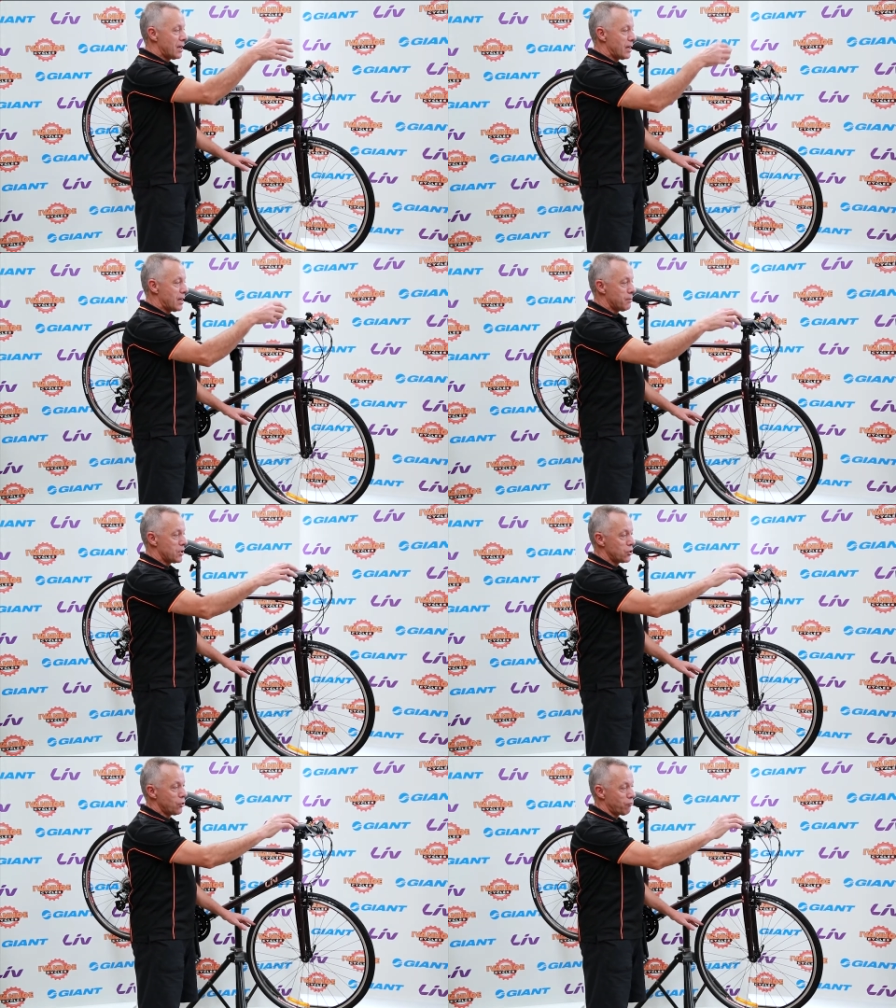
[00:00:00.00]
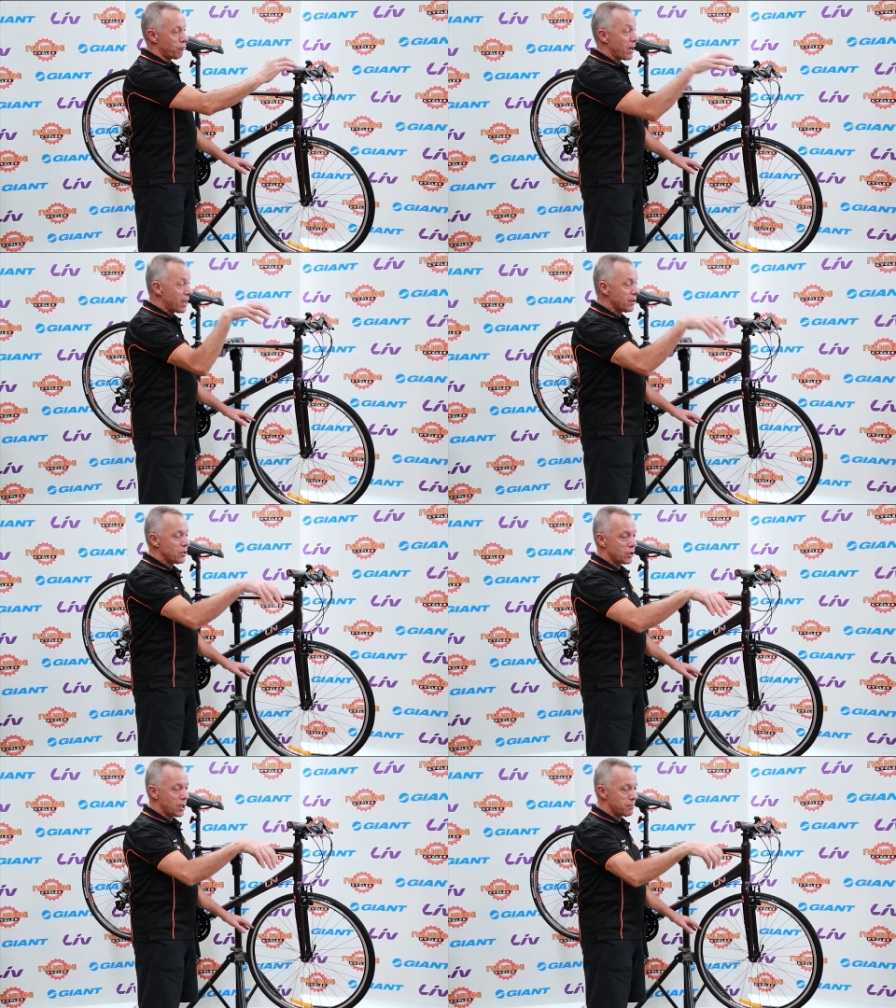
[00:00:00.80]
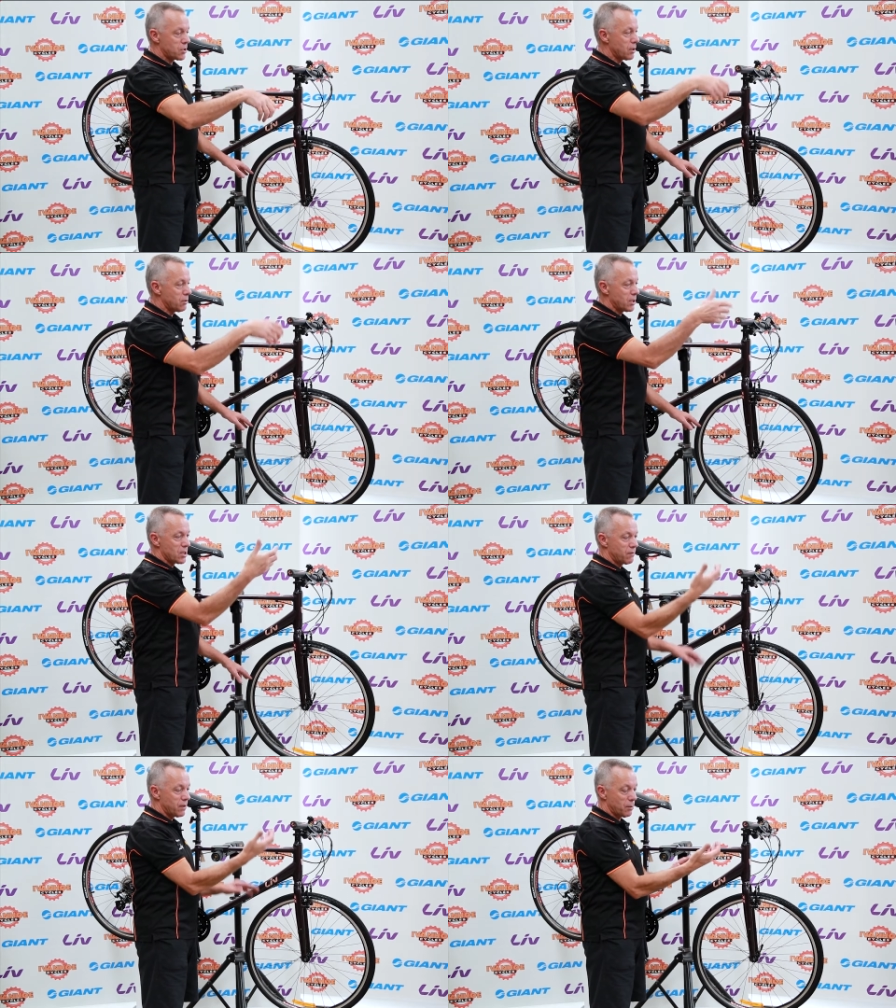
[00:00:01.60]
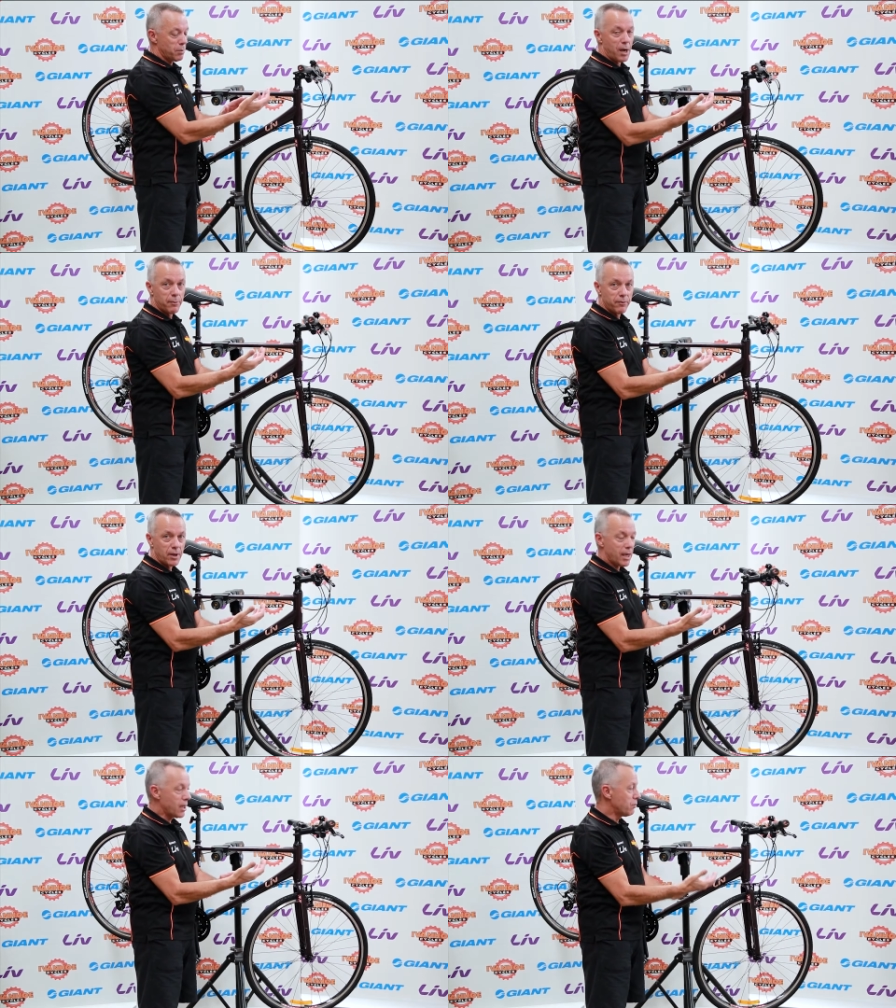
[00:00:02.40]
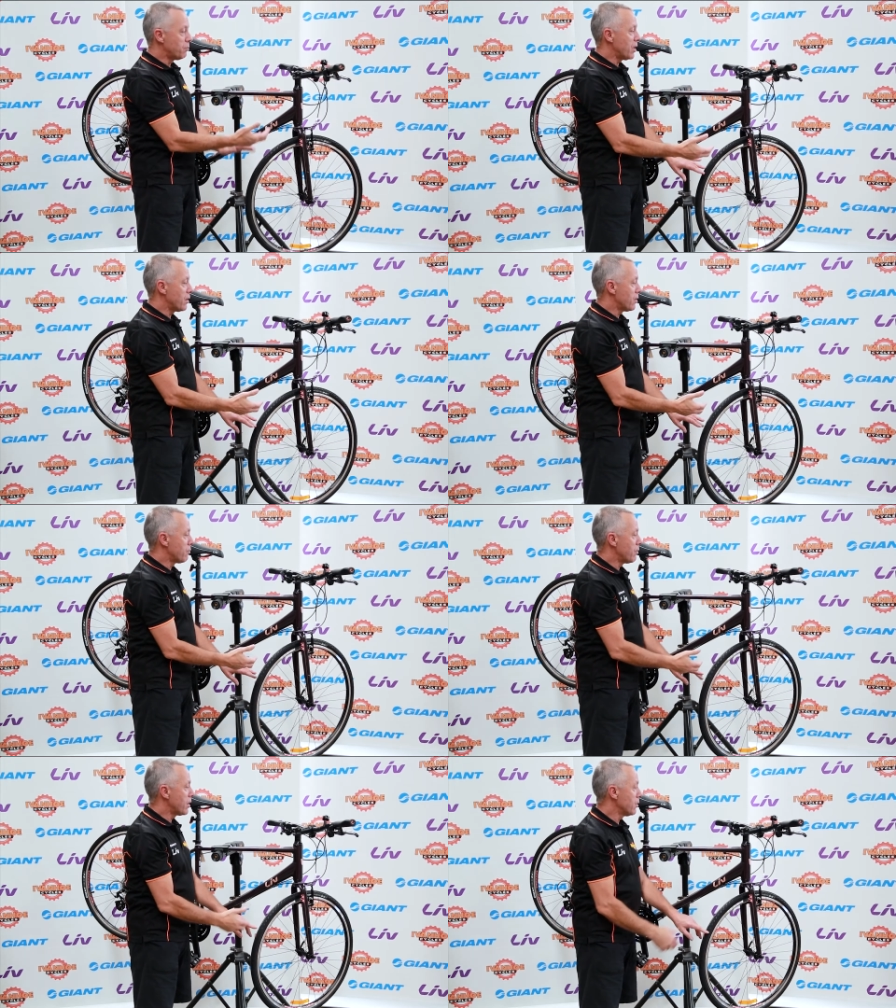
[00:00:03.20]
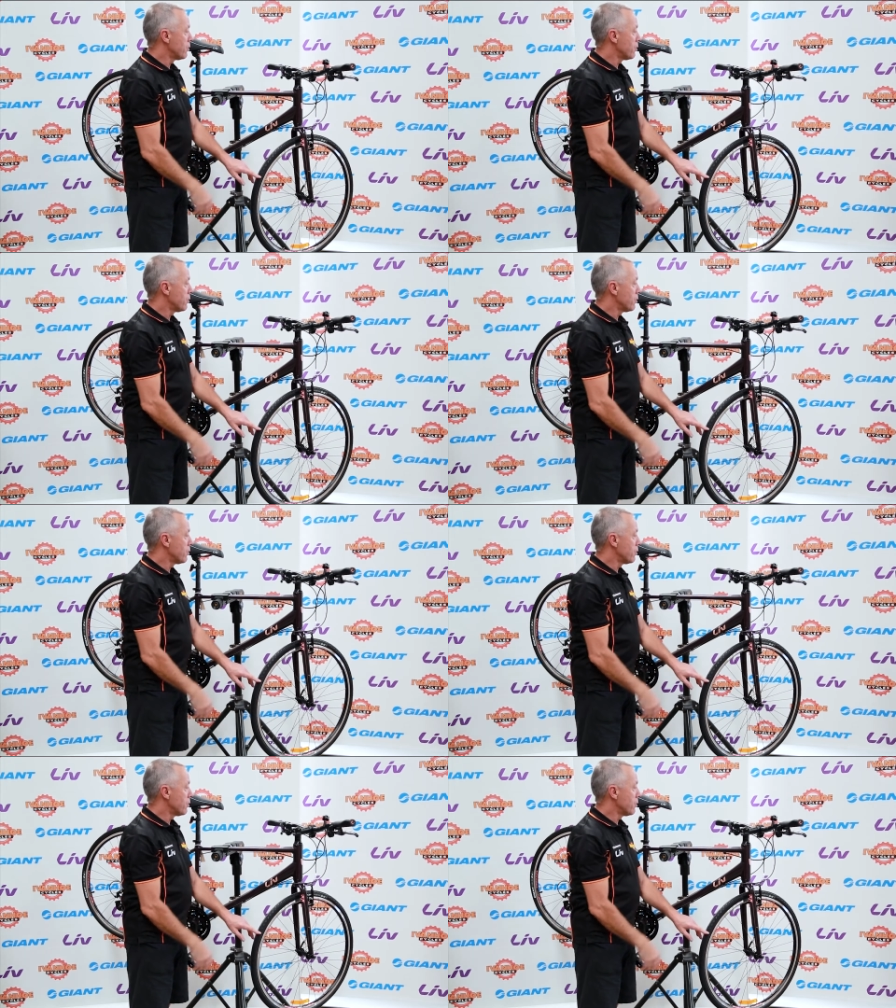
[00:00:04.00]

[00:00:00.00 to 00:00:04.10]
Um, it's not round in shape, so it does fit the palm of your hand better than a regular